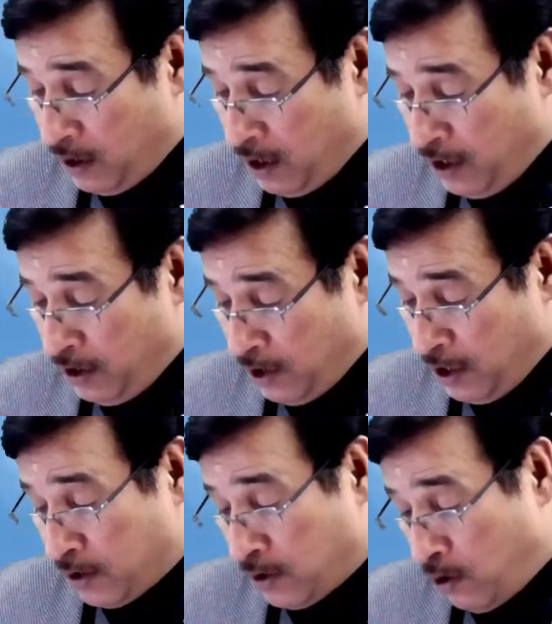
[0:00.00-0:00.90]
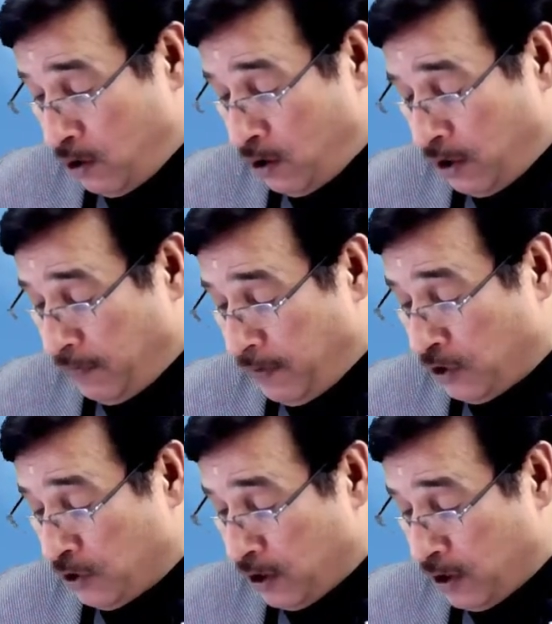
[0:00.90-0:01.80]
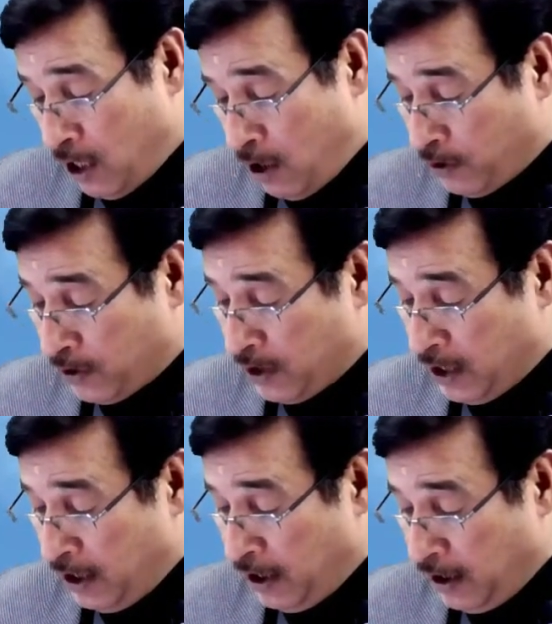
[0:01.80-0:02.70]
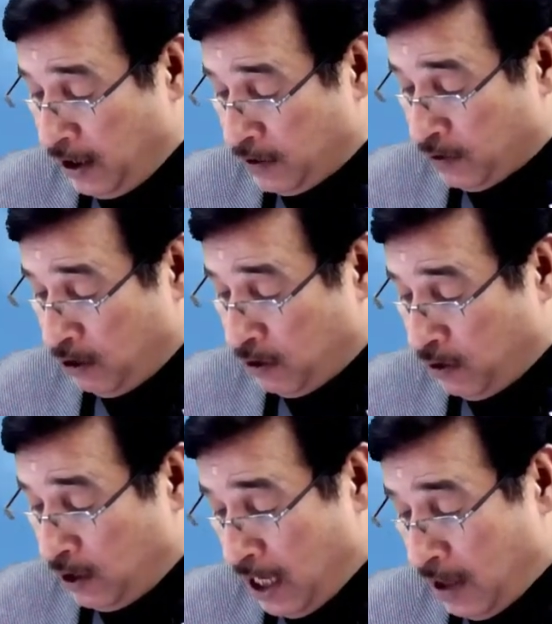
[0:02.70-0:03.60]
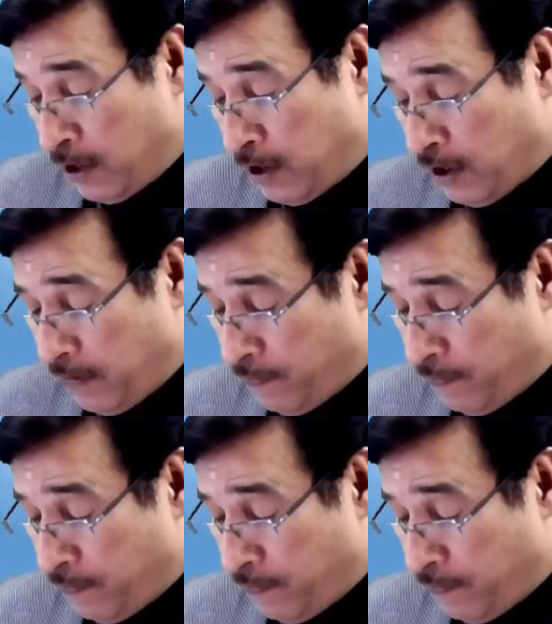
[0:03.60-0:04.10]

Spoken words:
Interest on debenture outstanding. It is also a liability.